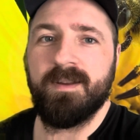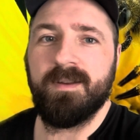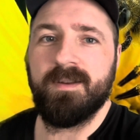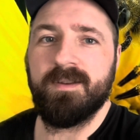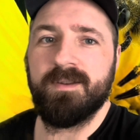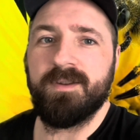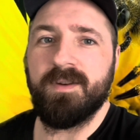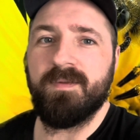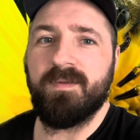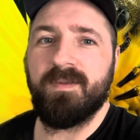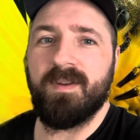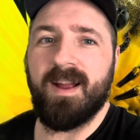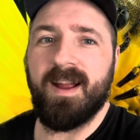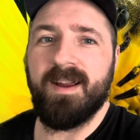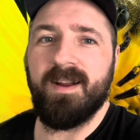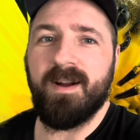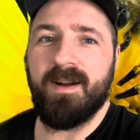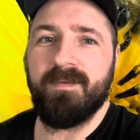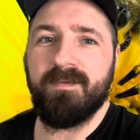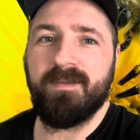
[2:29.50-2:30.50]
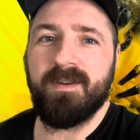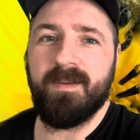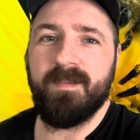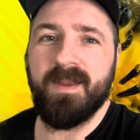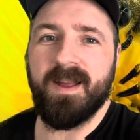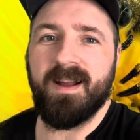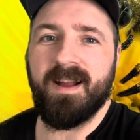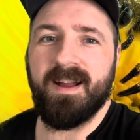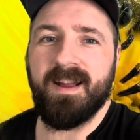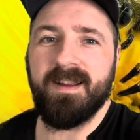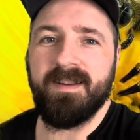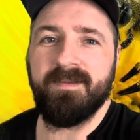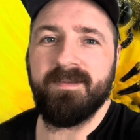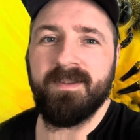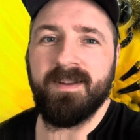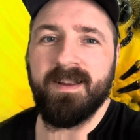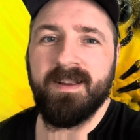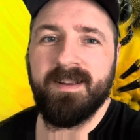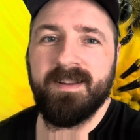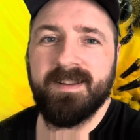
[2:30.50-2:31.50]
She'll fly off from the hive
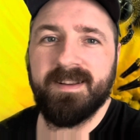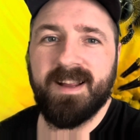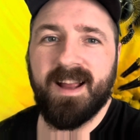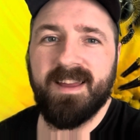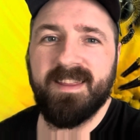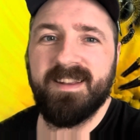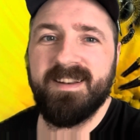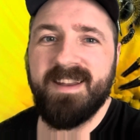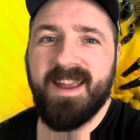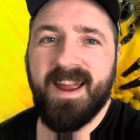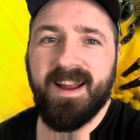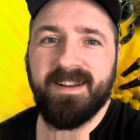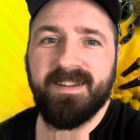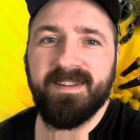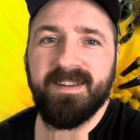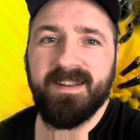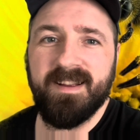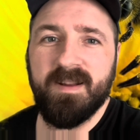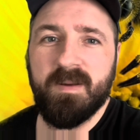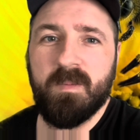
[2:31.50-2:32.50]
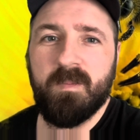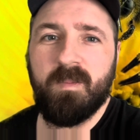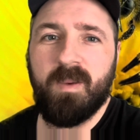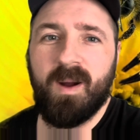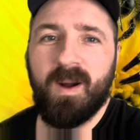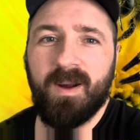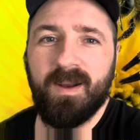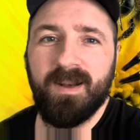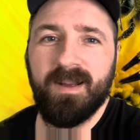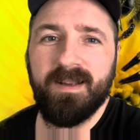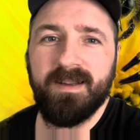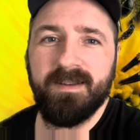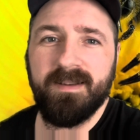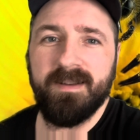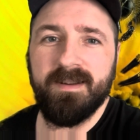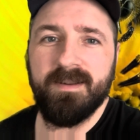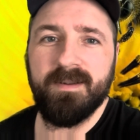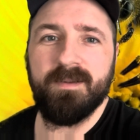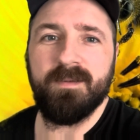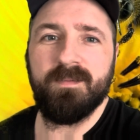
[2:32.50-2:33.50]
to gather nectar,
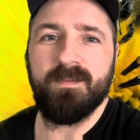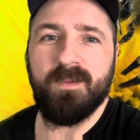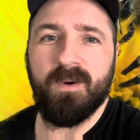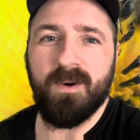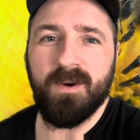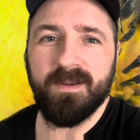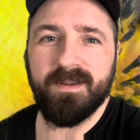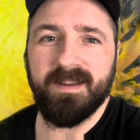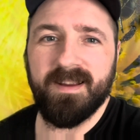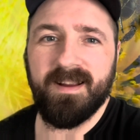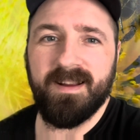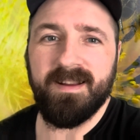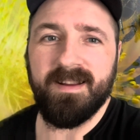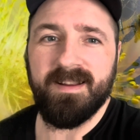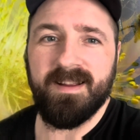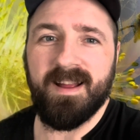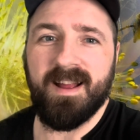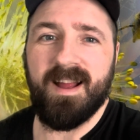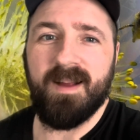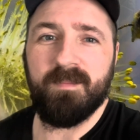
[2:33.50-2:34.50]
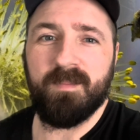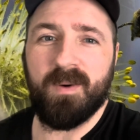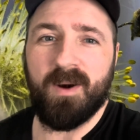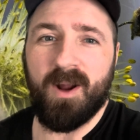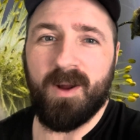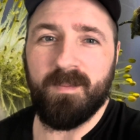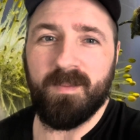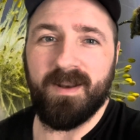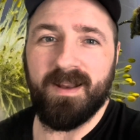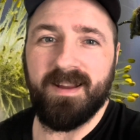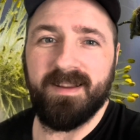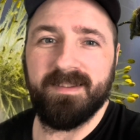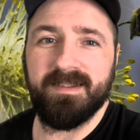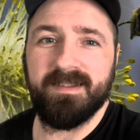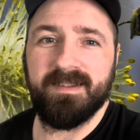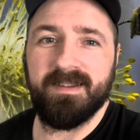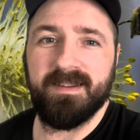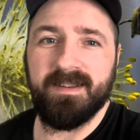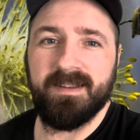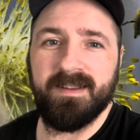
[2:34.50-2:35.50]
pollen, water, and
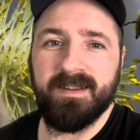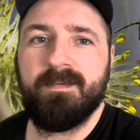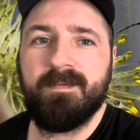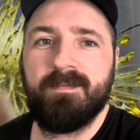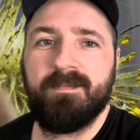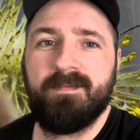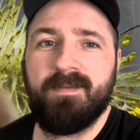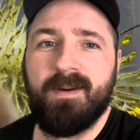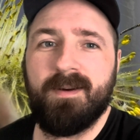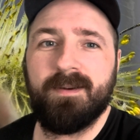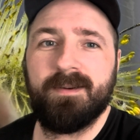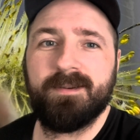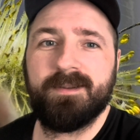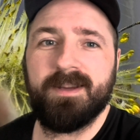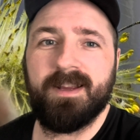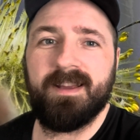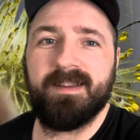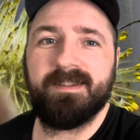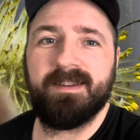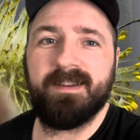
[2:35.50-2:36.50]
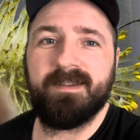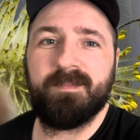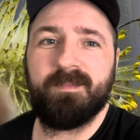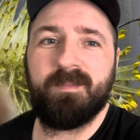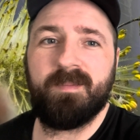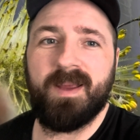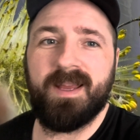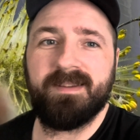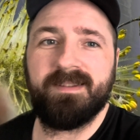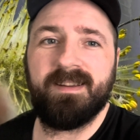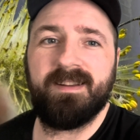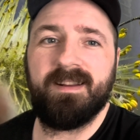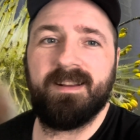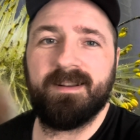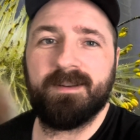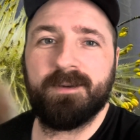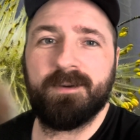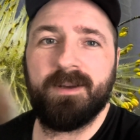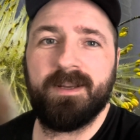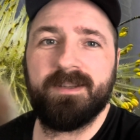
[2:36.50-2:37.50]
propolis. Forager is this busy
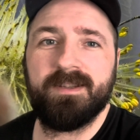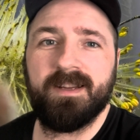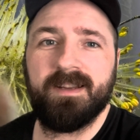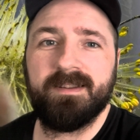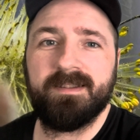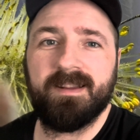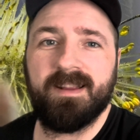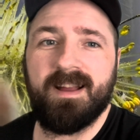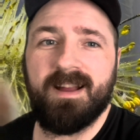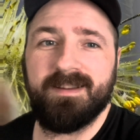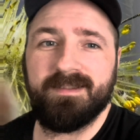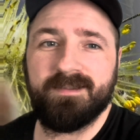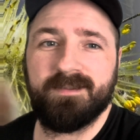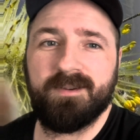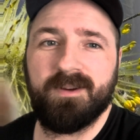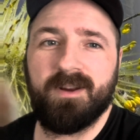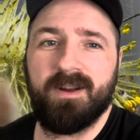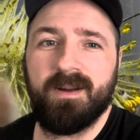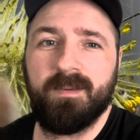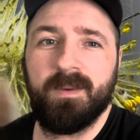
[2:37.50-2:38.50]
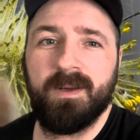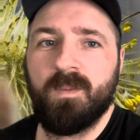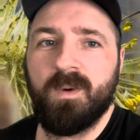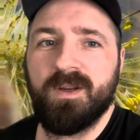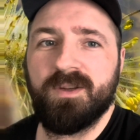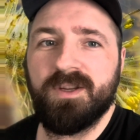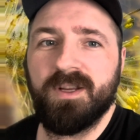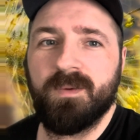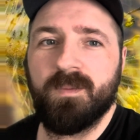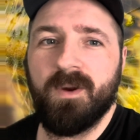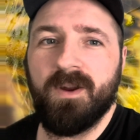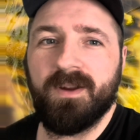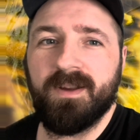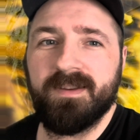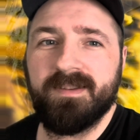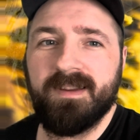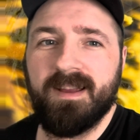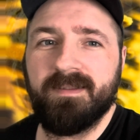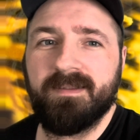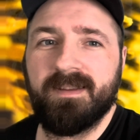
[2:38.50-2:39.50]
little creature's last job, where she'll work
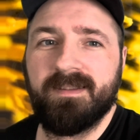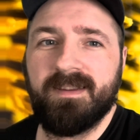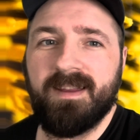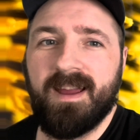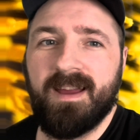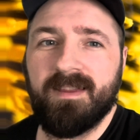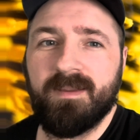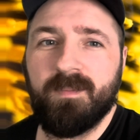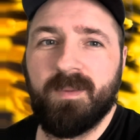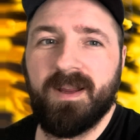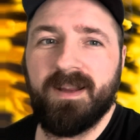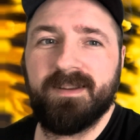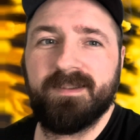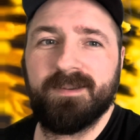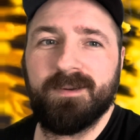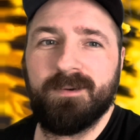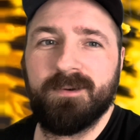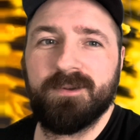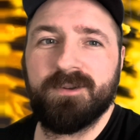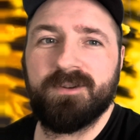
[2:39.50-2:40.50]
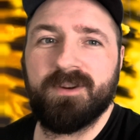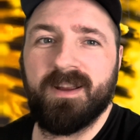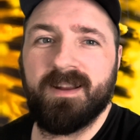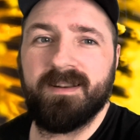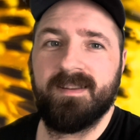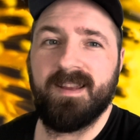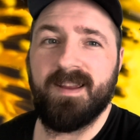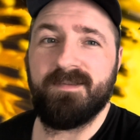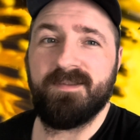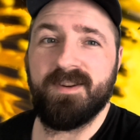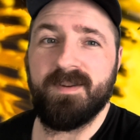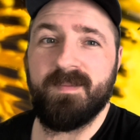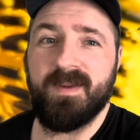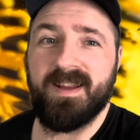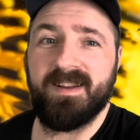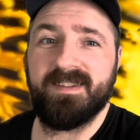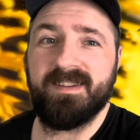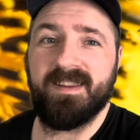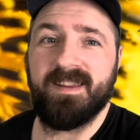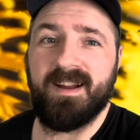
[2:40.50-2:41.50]
herself to death by exhaustion if she
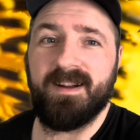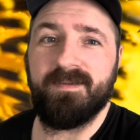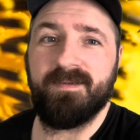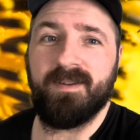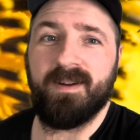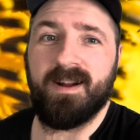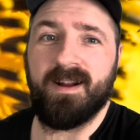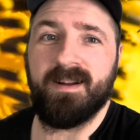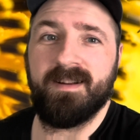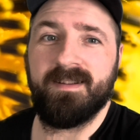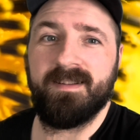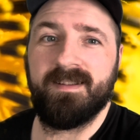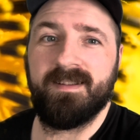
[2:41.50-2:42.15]
makes it that far.